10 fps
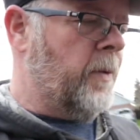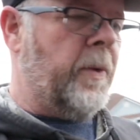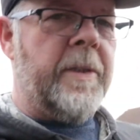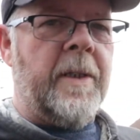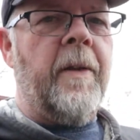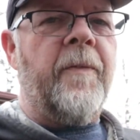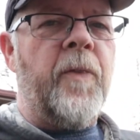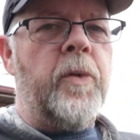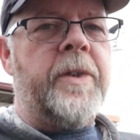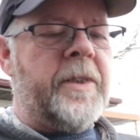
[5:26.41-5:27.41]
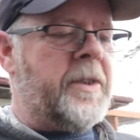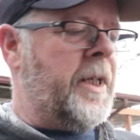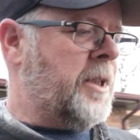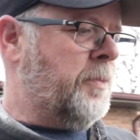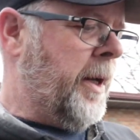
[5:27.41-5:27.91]
Reason, the food just
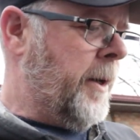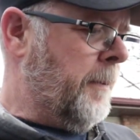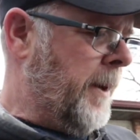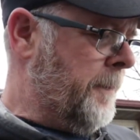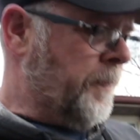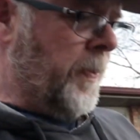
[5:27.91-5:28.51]
tastes better, but